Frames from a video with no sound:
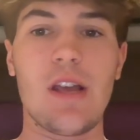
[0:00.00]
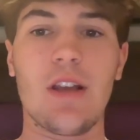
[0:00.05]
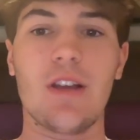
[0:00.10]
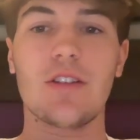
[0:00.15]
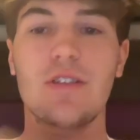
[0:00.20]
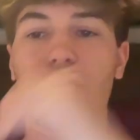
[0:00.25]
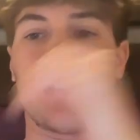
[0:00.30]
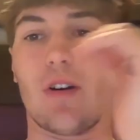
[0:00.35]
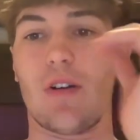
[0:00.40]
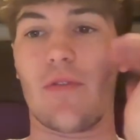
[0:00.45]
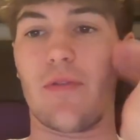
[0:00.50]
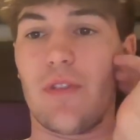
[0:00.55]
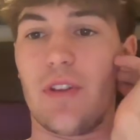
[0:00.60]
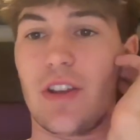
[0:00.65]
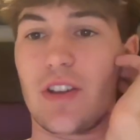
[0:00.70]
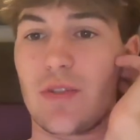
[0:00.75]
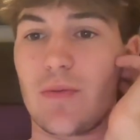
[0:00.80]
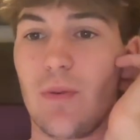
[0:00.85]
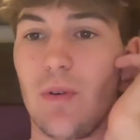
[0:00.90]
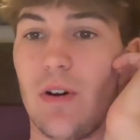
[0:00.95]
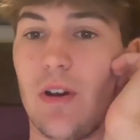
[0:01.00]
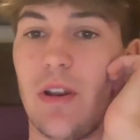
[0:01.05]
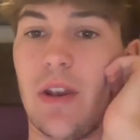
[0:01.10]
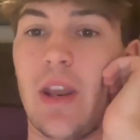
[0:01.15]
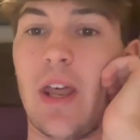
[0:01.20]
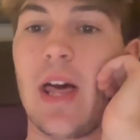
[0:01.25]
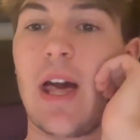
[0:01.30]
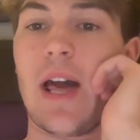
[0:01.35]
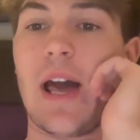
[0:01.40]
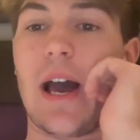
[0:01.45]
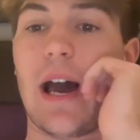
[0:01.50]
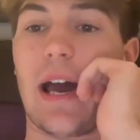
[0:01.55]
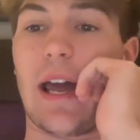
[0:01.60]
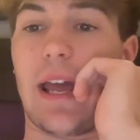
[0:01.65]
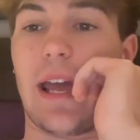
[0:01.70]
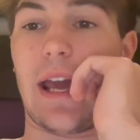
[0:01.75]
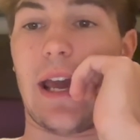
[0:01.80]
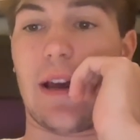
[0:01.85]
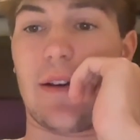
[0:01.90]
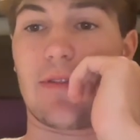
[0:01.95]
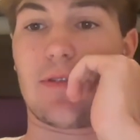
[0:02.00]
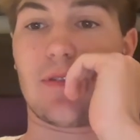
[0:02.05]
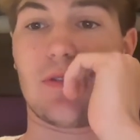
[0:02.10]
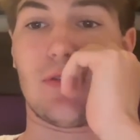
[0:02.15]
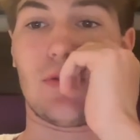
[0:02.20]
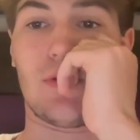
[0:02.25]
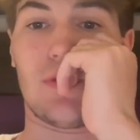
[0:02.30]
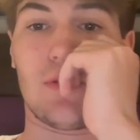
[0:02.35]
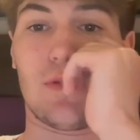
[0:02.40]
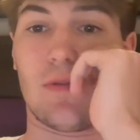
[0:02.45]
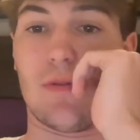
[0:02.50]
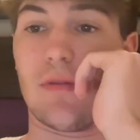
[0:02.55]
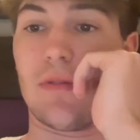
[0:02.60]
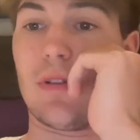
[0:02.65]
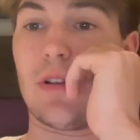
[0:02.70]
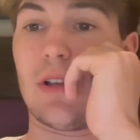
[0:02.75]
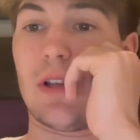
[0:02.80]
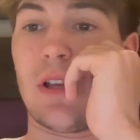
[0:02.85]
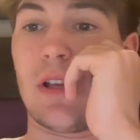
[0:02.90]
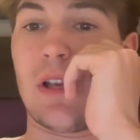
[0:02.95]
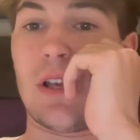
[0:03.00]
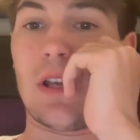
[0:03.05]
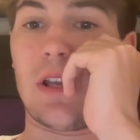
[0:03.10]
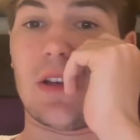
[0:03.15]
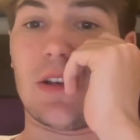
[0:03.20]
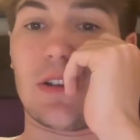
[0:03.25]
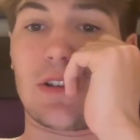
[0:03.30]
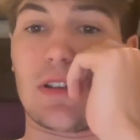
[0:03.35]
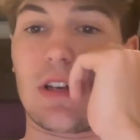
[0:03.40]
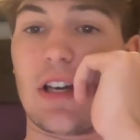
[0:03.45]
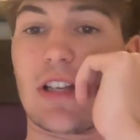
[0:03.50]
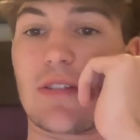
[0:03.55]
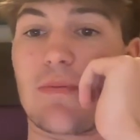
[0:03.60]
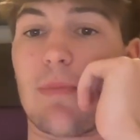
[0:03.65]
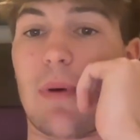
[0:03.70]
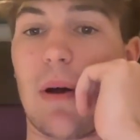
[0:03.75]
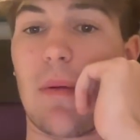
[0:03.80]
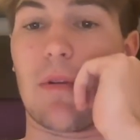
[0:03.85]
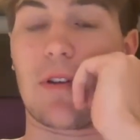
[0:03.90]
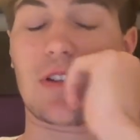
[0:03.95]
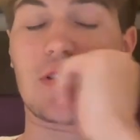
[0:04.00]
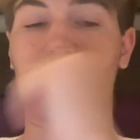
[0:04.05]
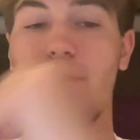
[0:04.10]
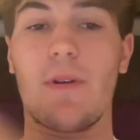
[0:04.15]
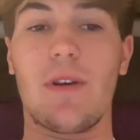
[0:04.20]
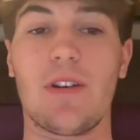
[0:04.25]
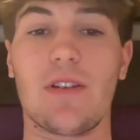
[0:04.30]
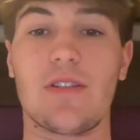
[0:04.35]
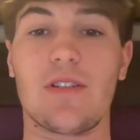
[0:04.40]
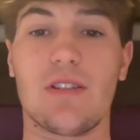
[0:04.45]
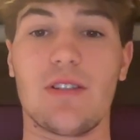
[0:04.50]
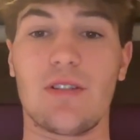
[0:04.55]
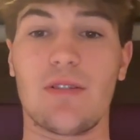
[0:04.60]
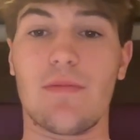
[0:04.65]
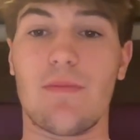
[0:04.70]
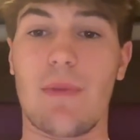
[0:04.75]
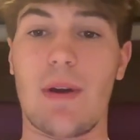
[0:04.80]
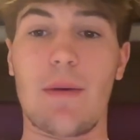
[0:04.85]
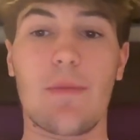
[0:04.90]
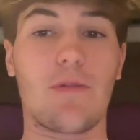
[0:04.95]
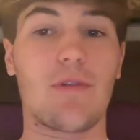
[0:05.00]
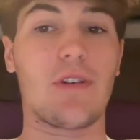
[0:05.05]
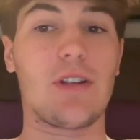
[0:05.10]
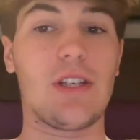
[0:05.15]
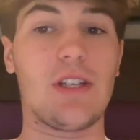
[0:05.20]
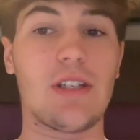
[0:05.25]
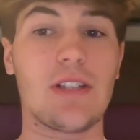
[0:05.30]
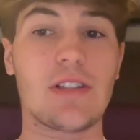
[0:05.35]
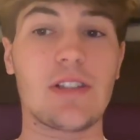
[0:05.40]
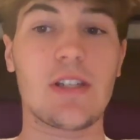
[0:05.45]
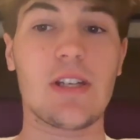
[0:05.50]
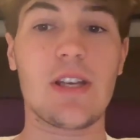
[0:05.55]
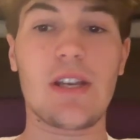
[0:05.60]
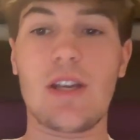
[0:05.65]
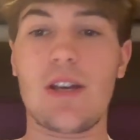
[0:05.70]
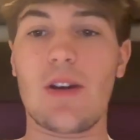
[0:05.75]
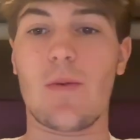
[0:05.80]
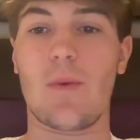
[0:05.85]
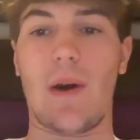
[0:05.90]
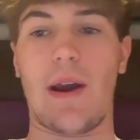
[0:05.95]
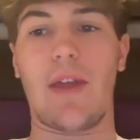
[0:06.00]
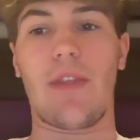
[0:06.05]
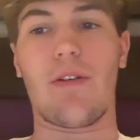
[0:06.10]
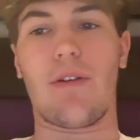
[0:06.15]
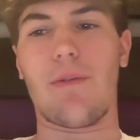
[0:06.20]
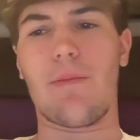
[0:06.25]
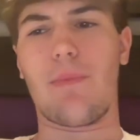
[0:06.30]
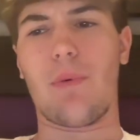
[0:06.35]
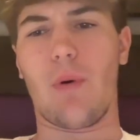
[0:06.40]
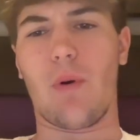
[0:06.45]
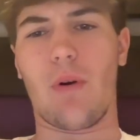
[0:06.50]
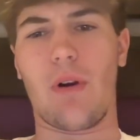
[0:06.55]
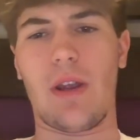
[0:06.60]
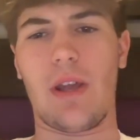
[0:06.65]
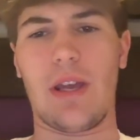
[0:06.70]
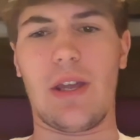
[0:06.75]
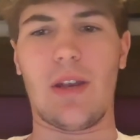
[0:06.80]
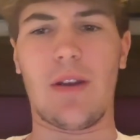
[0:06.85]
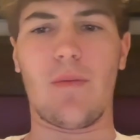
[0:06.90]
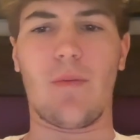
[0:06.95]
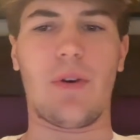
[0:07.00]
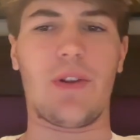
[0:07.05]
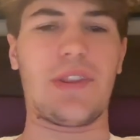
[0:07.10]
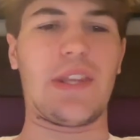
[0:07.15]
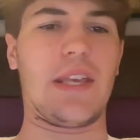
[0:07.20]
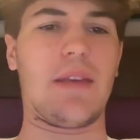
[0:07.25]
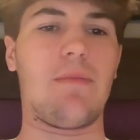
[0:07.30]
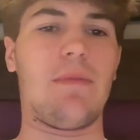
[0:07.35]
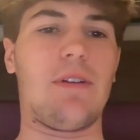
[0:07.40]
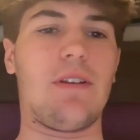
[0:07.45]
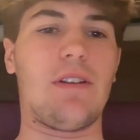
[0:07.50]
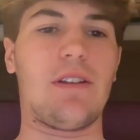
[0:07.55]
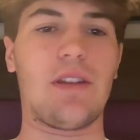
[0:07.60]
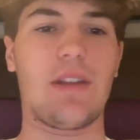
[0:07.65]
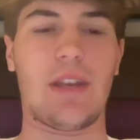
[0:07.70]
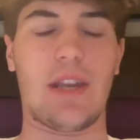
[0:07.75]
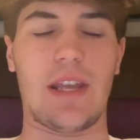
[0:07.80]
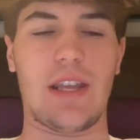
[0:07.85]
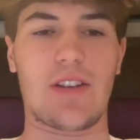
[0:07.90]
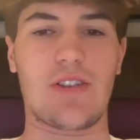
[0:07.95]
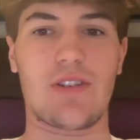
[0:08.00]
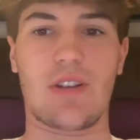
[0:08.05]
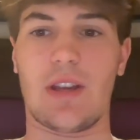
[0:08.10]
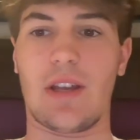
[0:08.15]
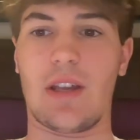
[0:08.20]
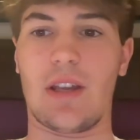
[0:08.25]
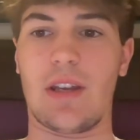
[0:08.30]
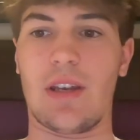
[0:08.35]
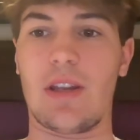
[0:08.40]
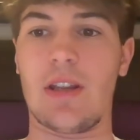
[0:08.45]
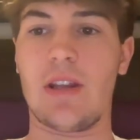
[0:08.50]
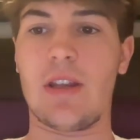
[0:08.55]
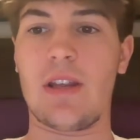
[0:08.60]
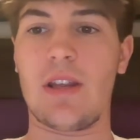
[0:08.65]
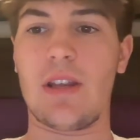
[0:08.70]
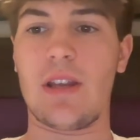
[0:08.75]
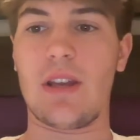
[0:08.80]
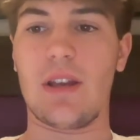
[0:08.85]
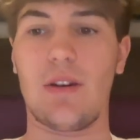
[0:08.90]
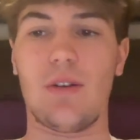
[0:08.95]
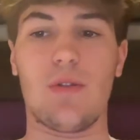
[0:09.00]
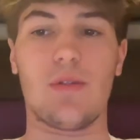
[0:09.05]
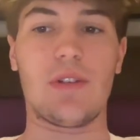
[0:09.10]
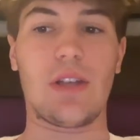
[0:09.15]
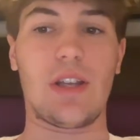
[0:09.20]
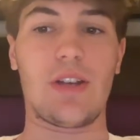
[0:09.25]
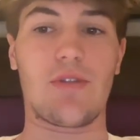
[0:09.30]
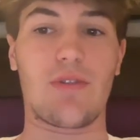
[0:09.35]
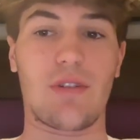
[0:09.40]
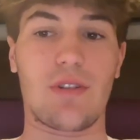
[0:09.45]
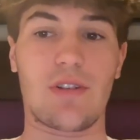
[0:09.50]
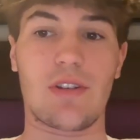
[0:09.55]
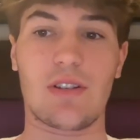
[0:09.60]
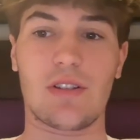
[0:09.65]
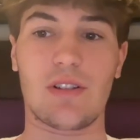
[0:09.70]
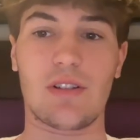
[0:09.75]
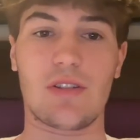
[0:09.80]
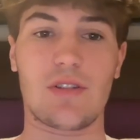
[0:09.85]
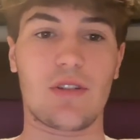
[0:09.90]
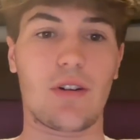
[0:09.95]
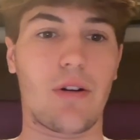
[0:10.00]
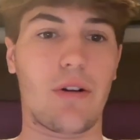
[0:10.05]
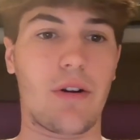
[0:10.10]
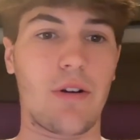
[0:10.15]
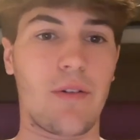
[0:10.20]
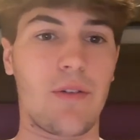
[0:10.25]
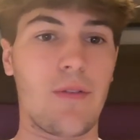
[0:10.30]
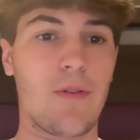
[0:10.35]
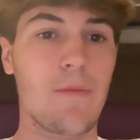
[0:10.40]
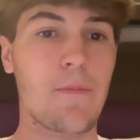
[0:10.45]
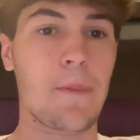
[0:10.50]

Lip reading: So for this one, I have to discuss public spaces and memories, why they're important, what they mean to the nation, and whose interest does it serve.